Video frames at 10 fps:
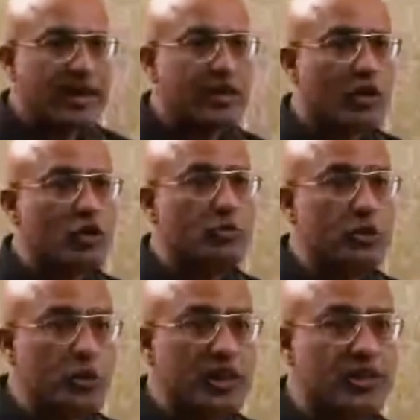undergoes
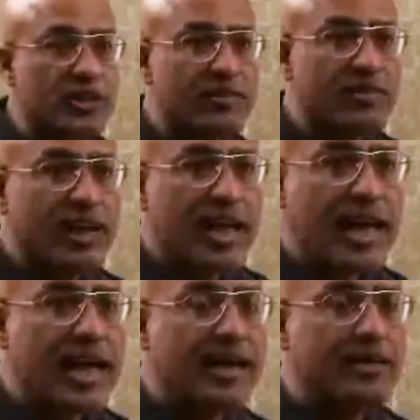mutations
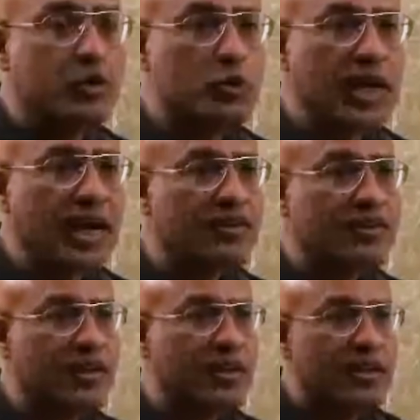and due to that
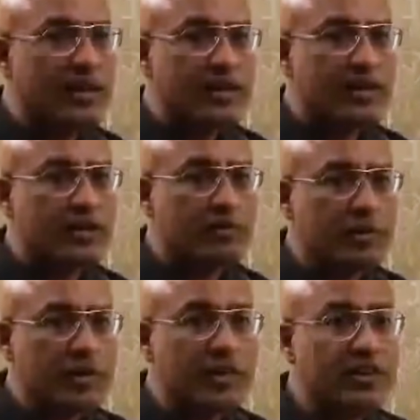reason it,
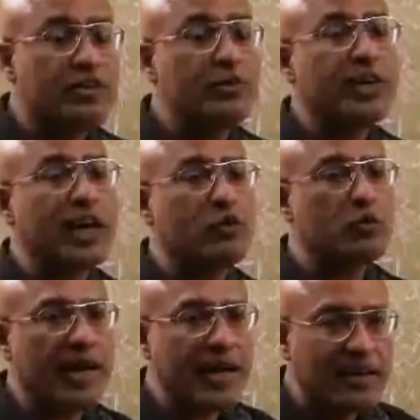it is difficult to
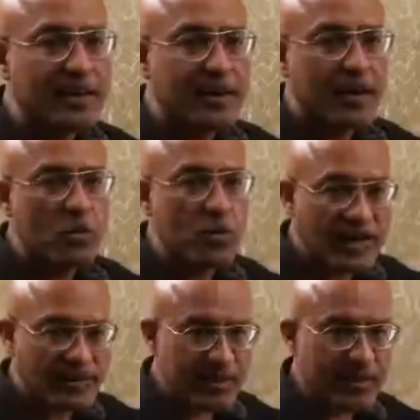make
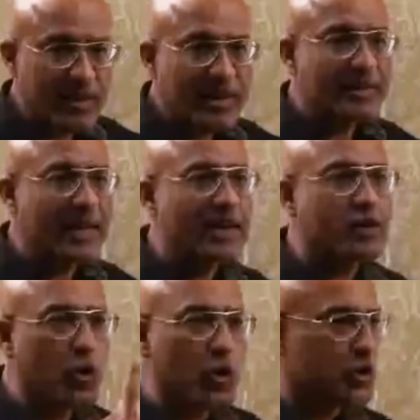vaccine. Then I
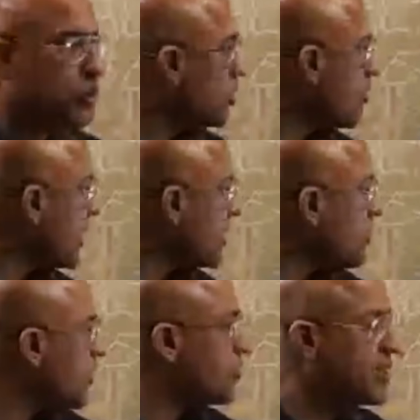told you depending
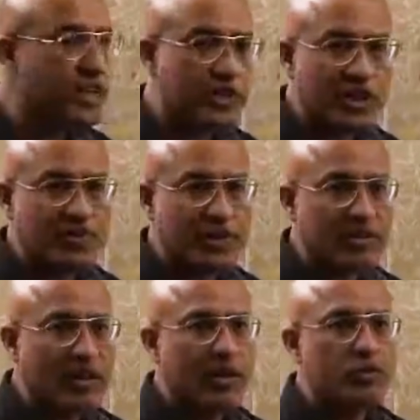upon variation of
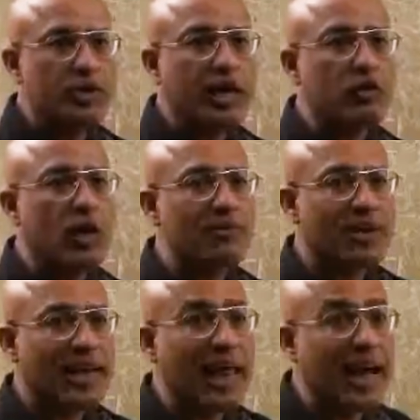this we also have
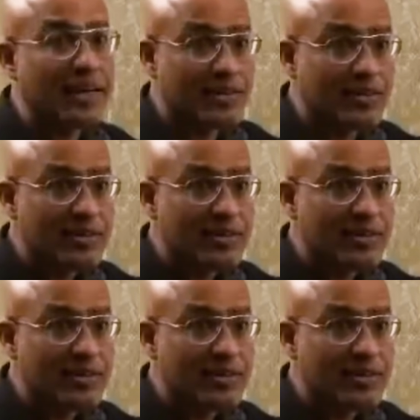clades.